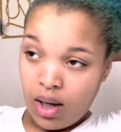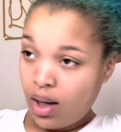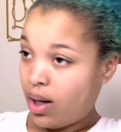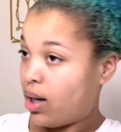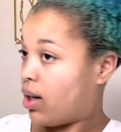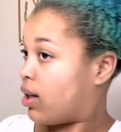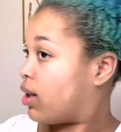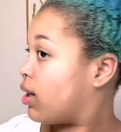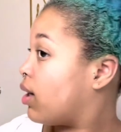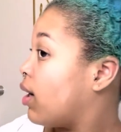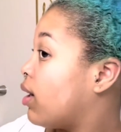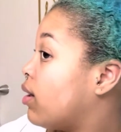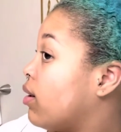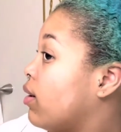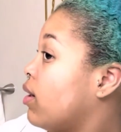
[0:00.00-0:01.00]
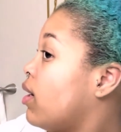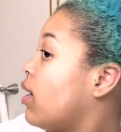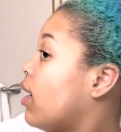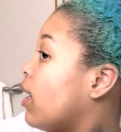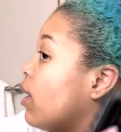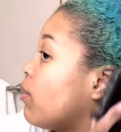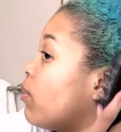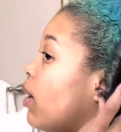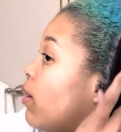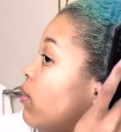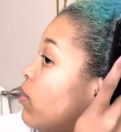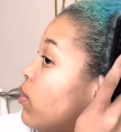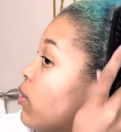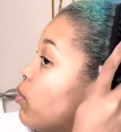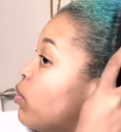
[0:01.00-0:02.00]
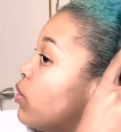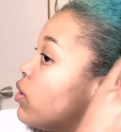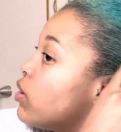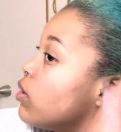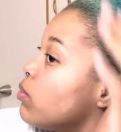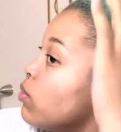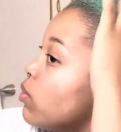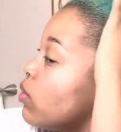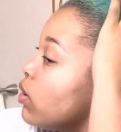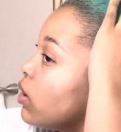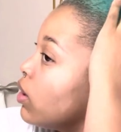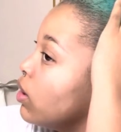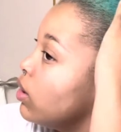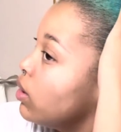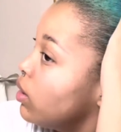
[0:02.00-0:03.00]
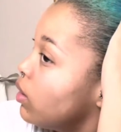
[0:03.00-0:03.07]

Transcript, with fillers: And get it together. And i probably want to put some more